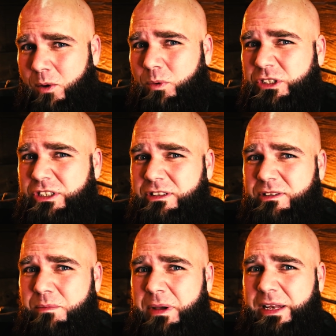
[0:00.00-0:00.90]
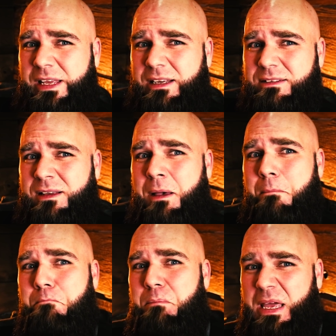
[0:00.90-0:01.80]
which is the meaning is
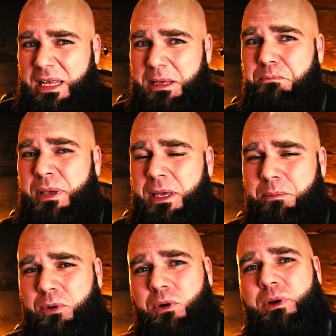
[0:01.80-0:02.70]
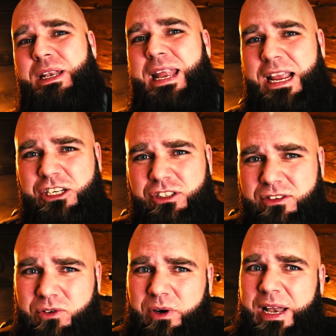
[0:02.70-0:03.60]
many people or
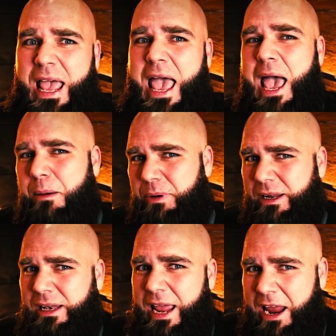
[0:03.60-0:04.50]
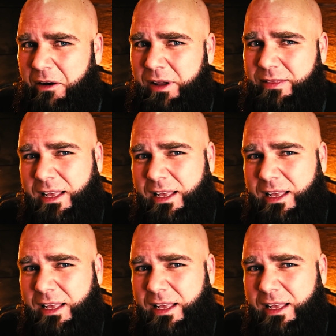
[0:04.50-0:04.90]
nations or inhabited area.